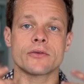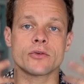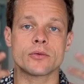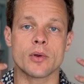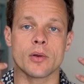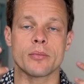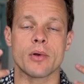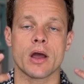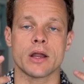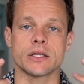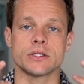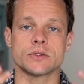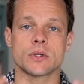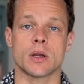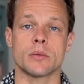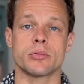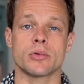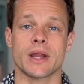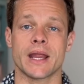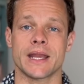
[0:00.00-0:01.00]
from our body to
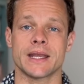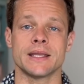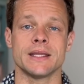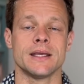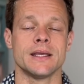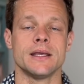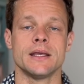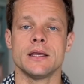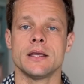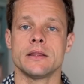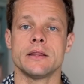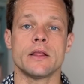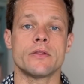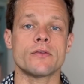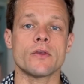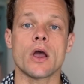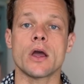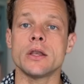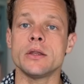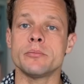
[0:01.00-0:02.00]
our brain that's
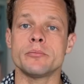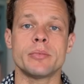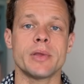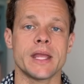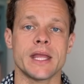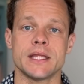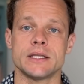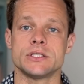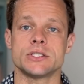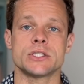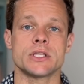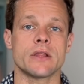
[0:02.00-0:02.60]
unimpinged,